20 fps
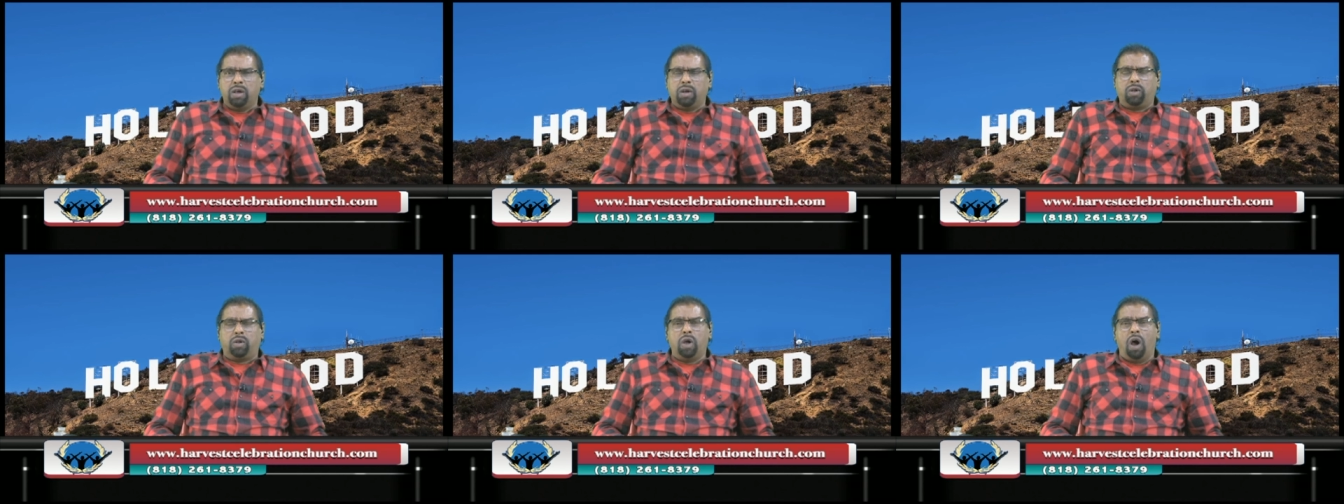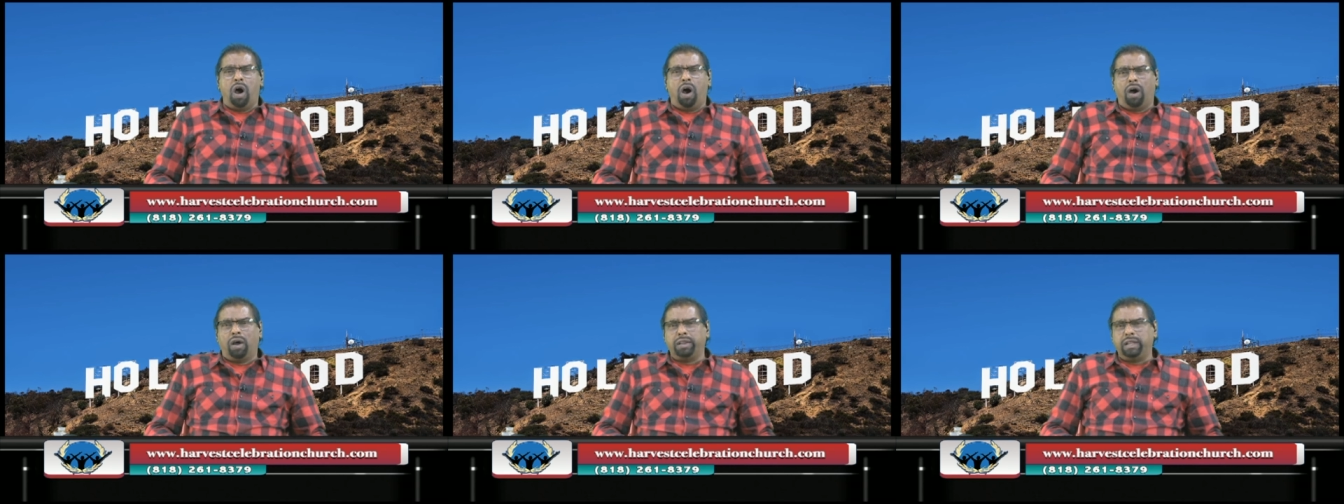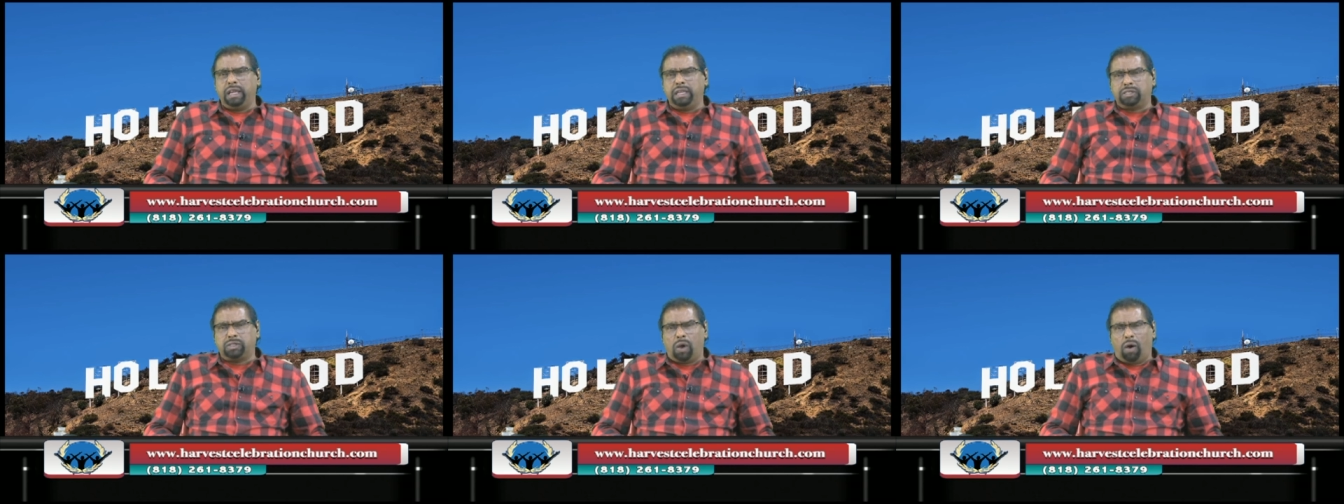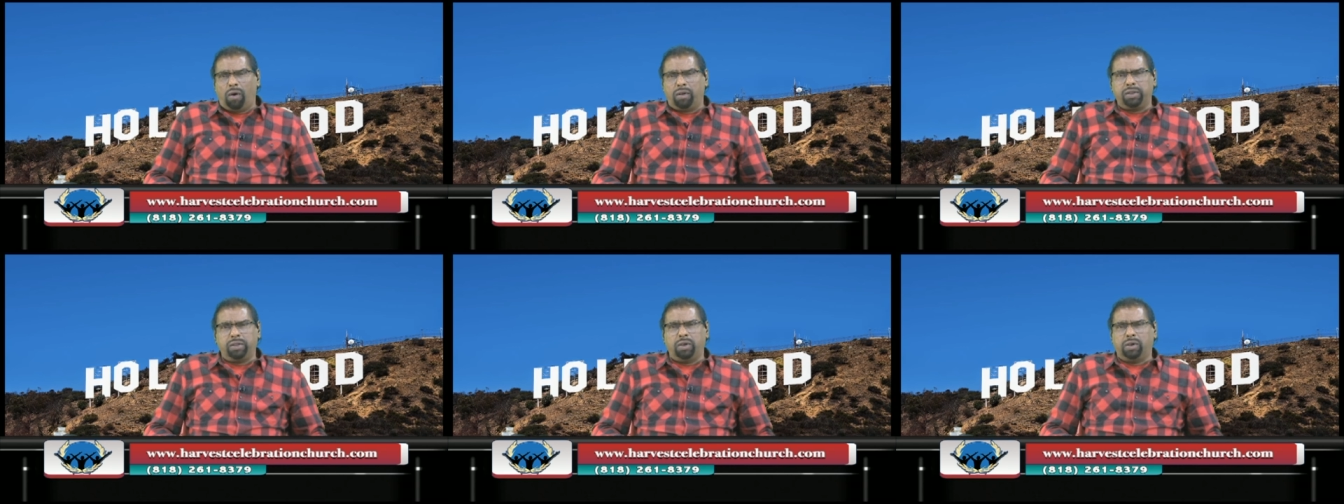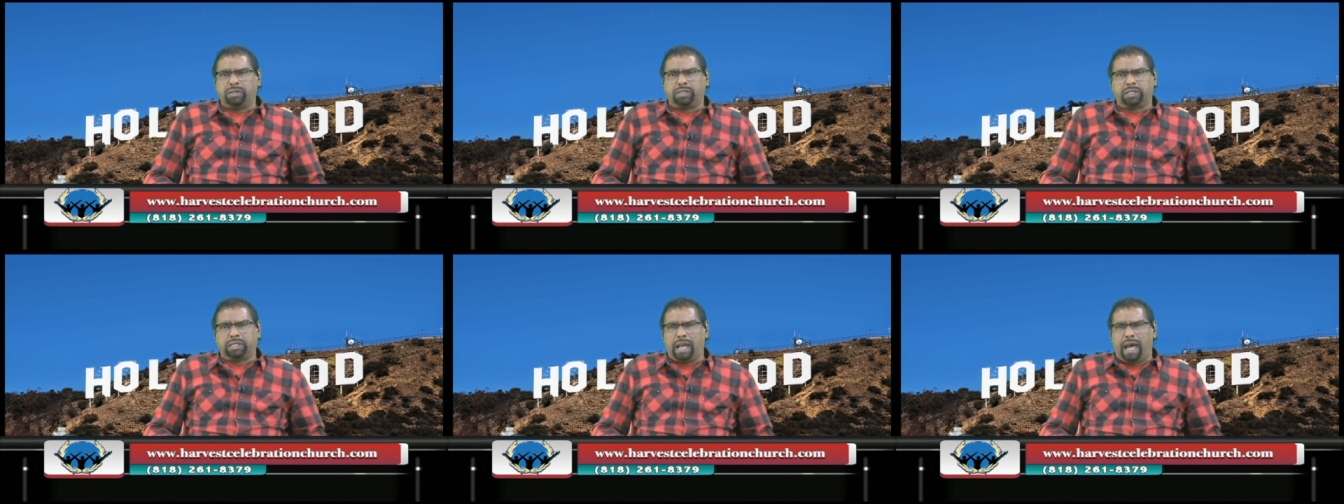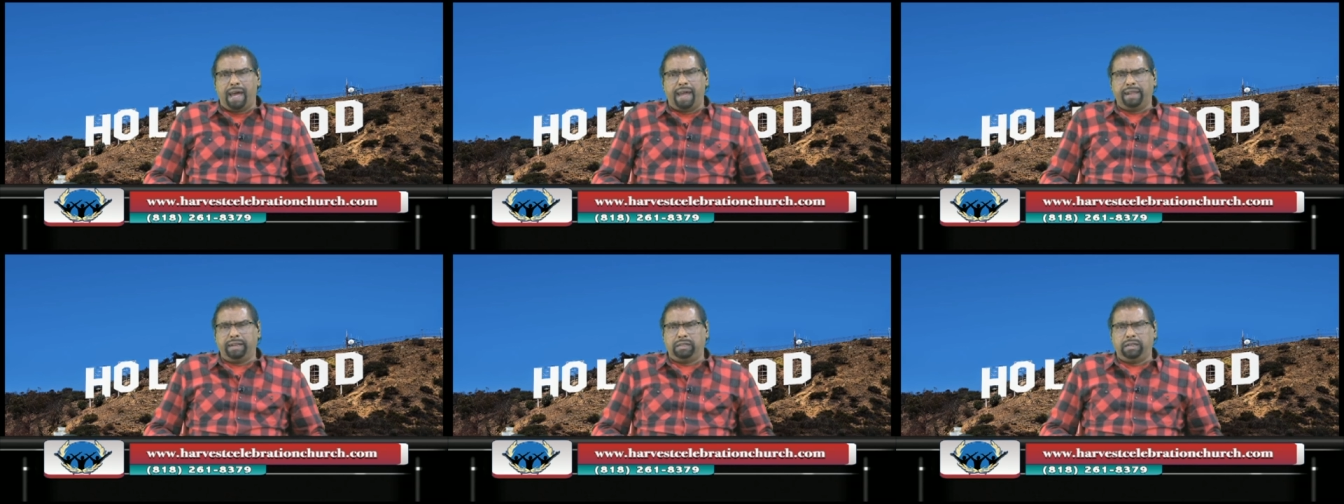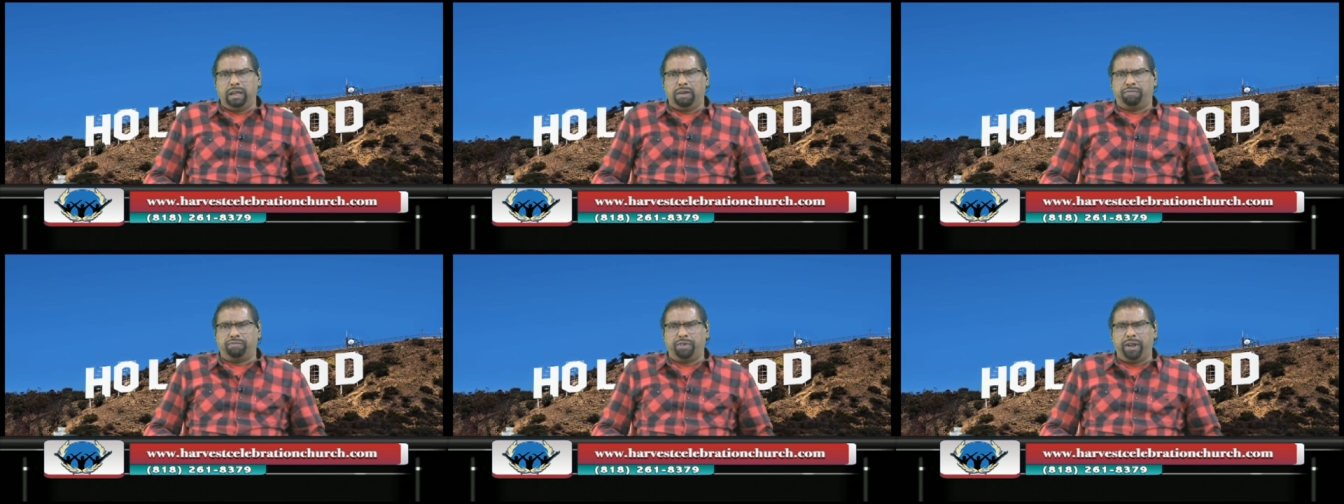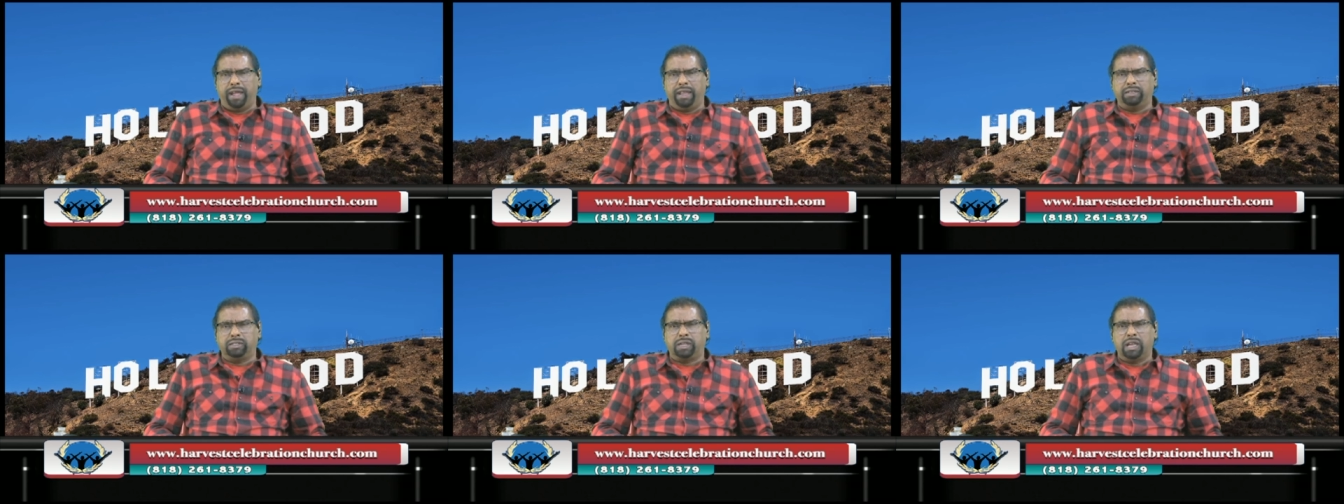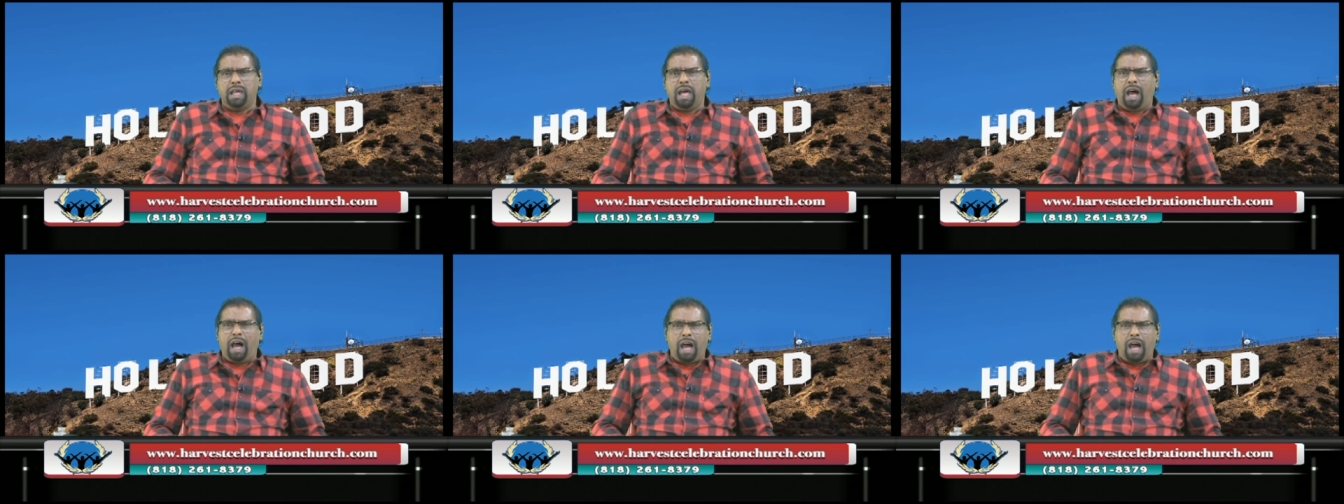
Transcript: God is on your side, dear friends.